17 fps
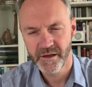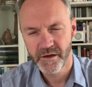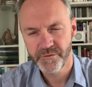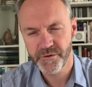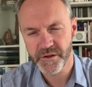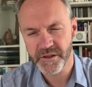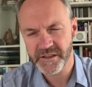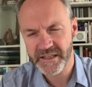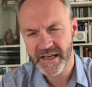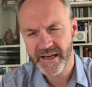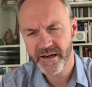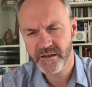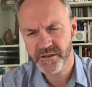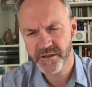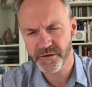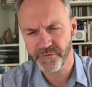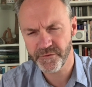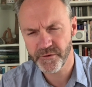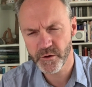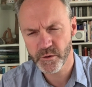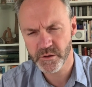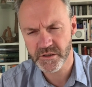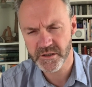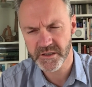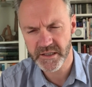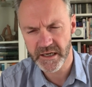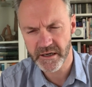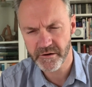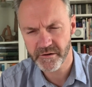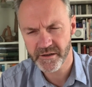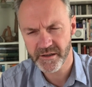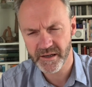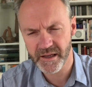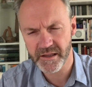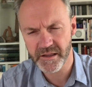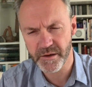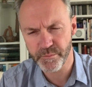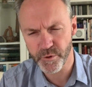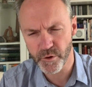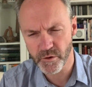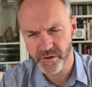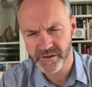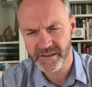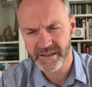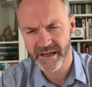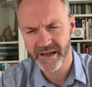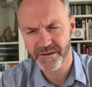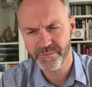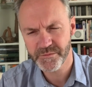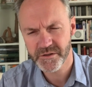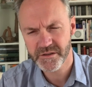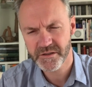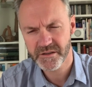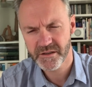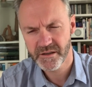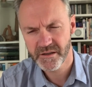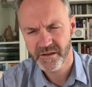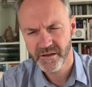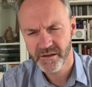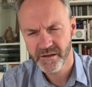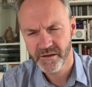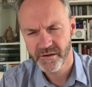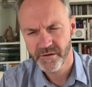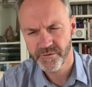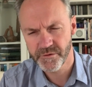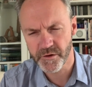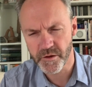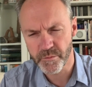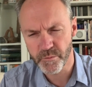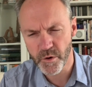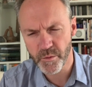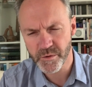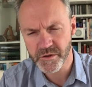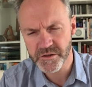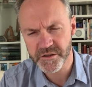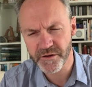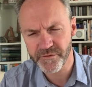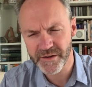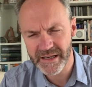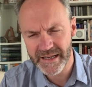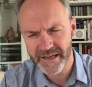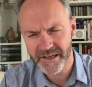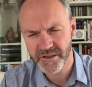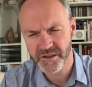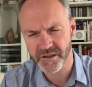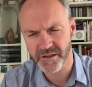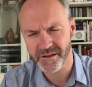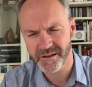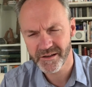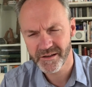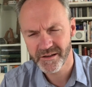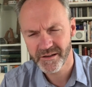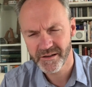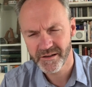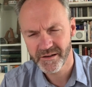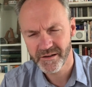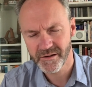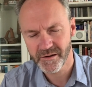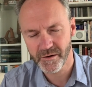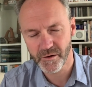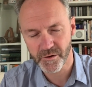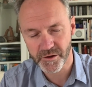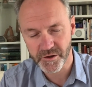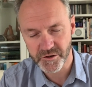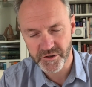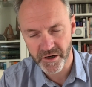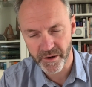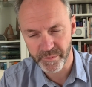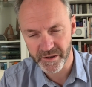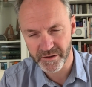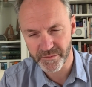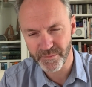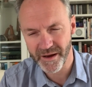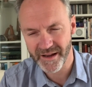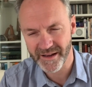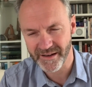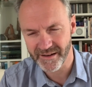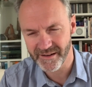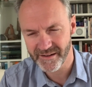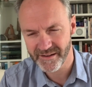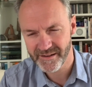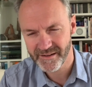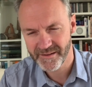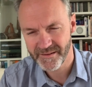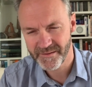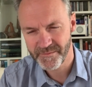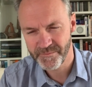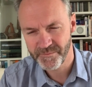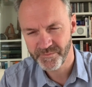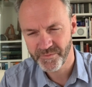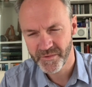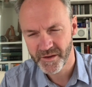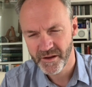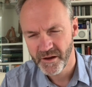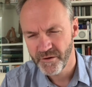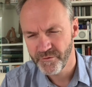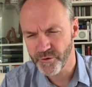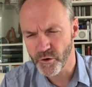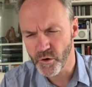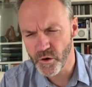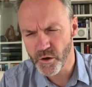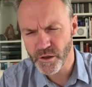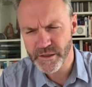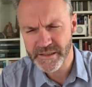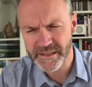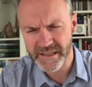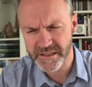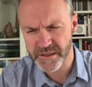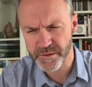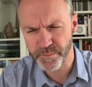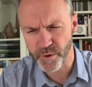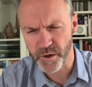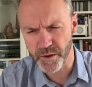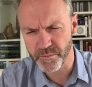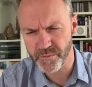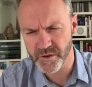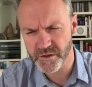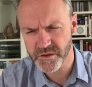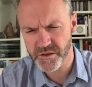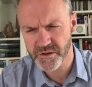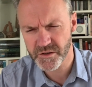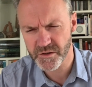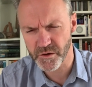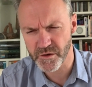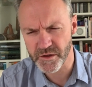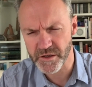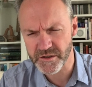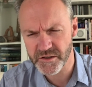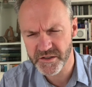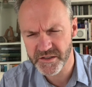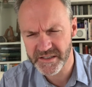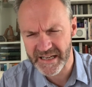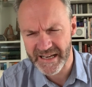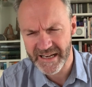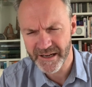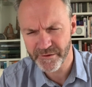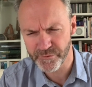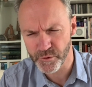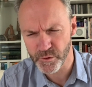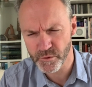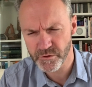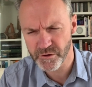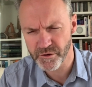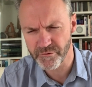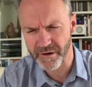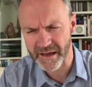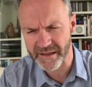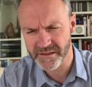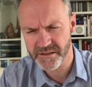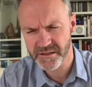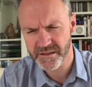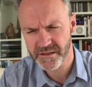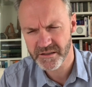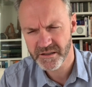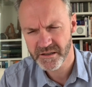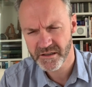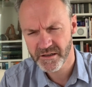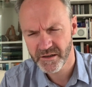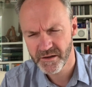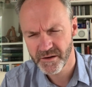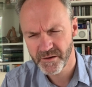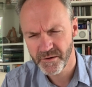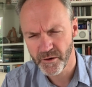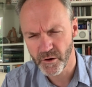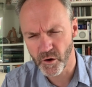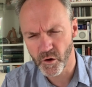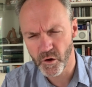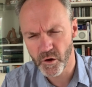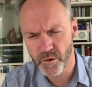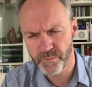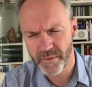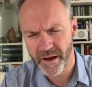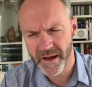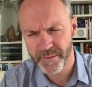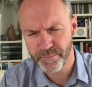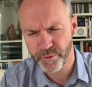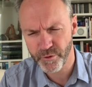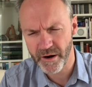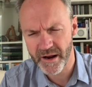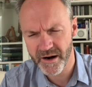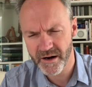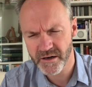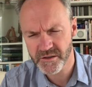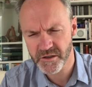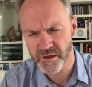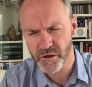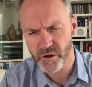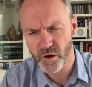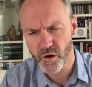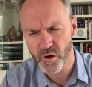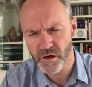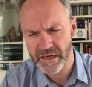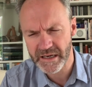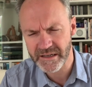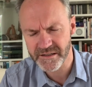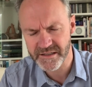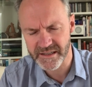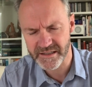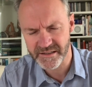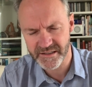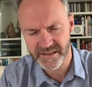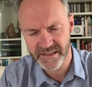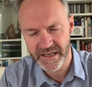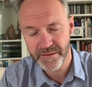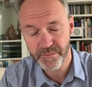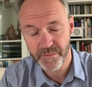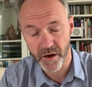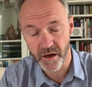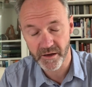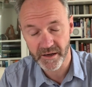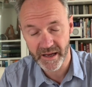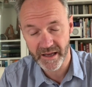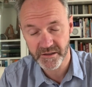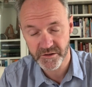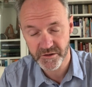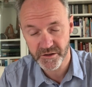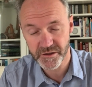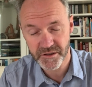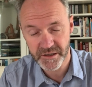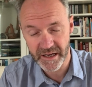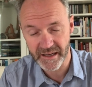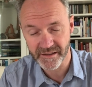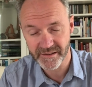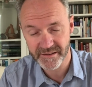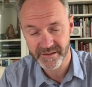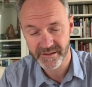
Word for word: For the tears that flow in secret in the broken times, for the moments of elation or the troubled mind, for all the disappointments or the sting of old regrets, all my prayers and longings that seem unanswered yet.